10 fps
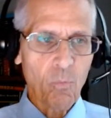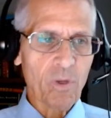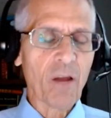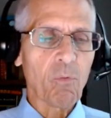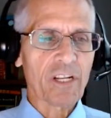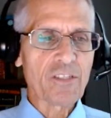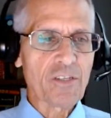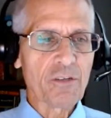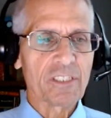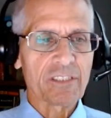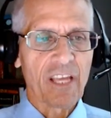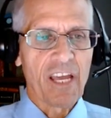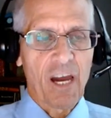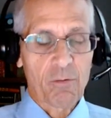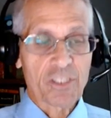What I want to do is
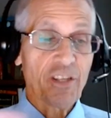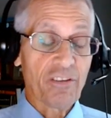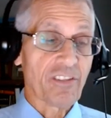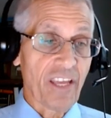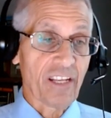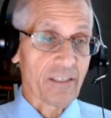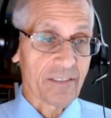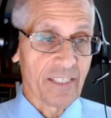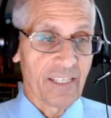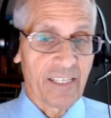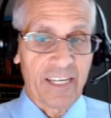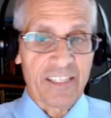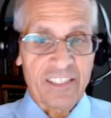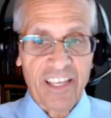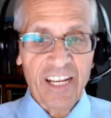I want to show you the data.
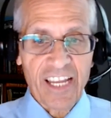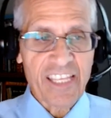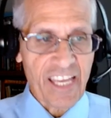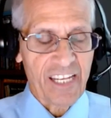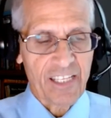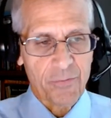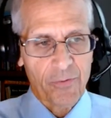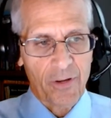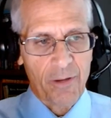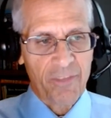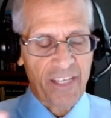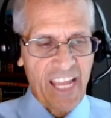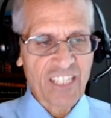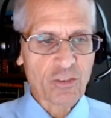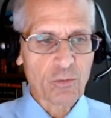And the data I get is from the
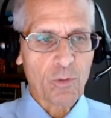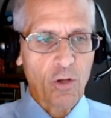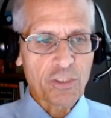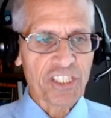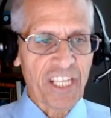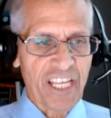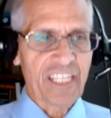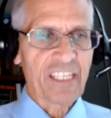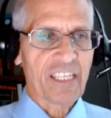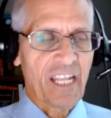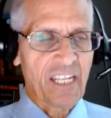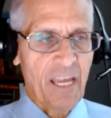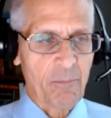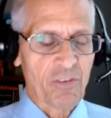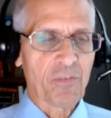National Oceanic
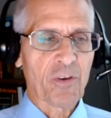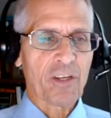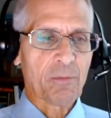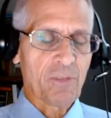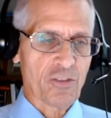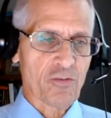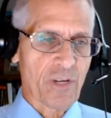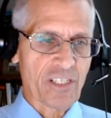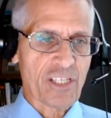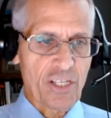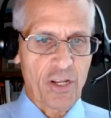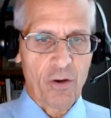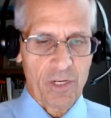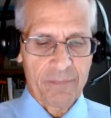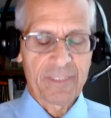and Atmospheric Administration,
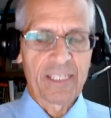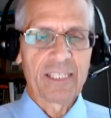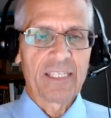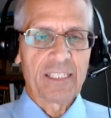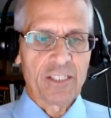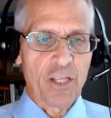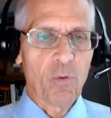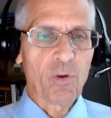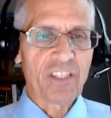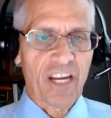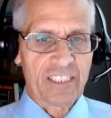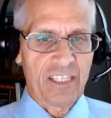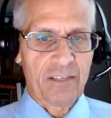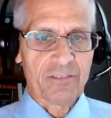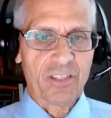NOAA,
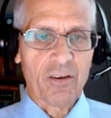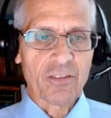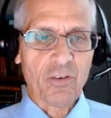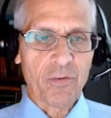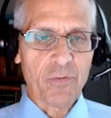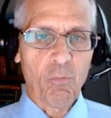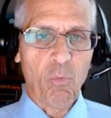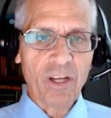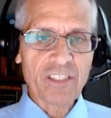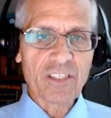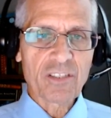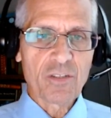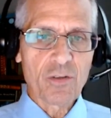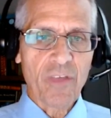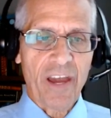NOAA.gov. So if you want to
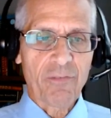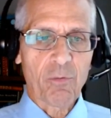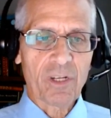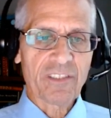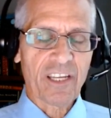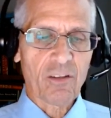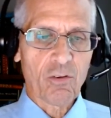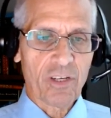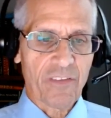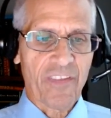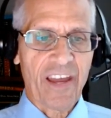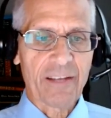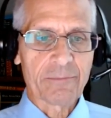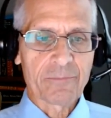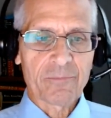do that, if you want to take a look at
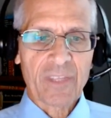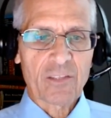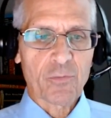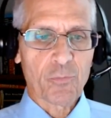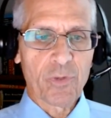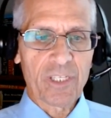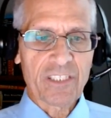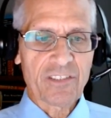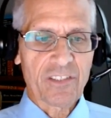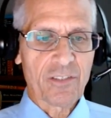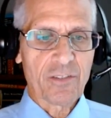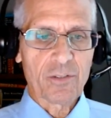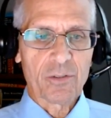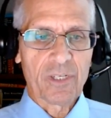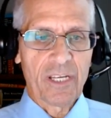that, it's really easy to
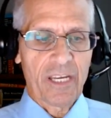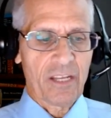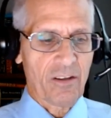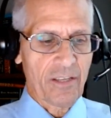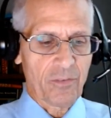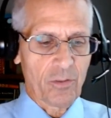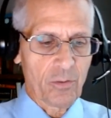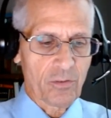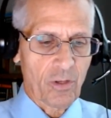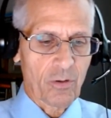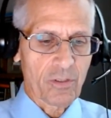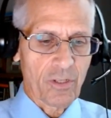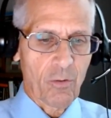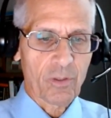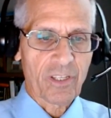do. And all you have to do is go to
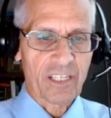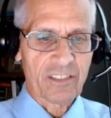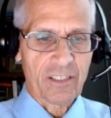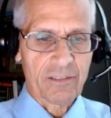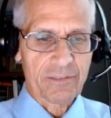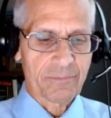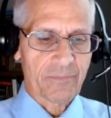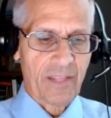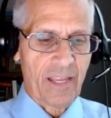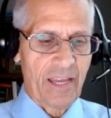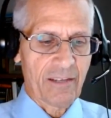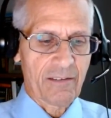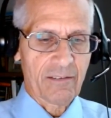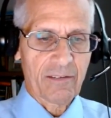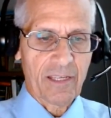NOAA.gov
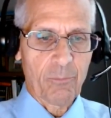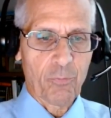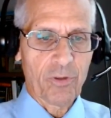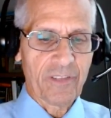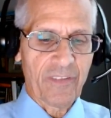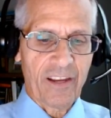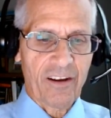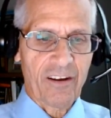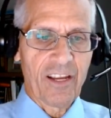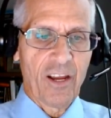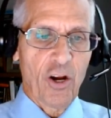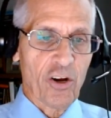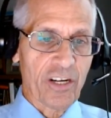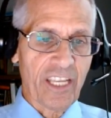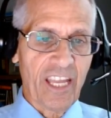and, and put in there
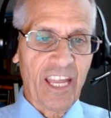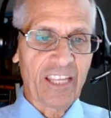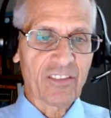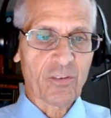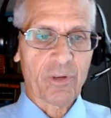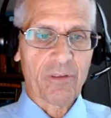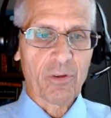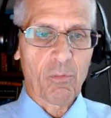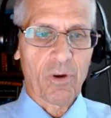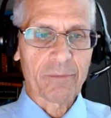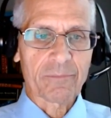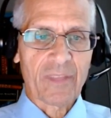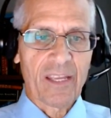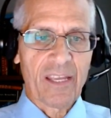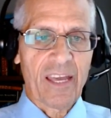hurricanes or whatever you want
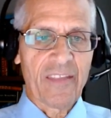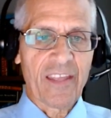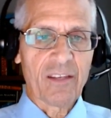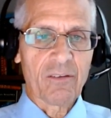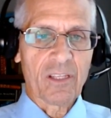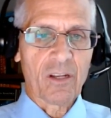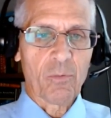and then you